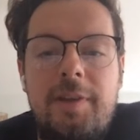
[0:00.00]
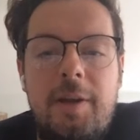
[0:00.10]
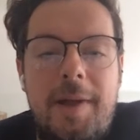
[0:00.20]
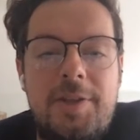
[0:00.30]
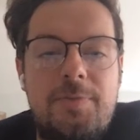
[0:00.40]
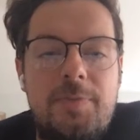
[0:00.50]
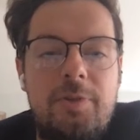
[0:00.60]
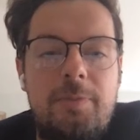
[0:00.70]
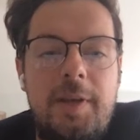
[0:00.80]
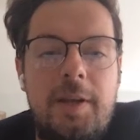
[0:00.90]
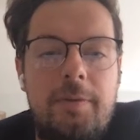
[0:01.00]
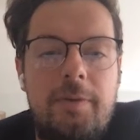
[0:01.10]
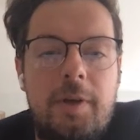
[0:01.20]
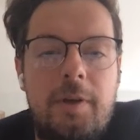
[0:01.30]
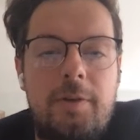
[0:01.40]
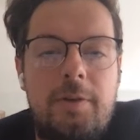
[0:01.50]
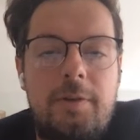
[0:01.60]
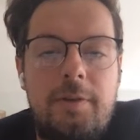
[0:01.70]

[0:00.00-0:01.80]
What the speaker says: instead imagine just being able to go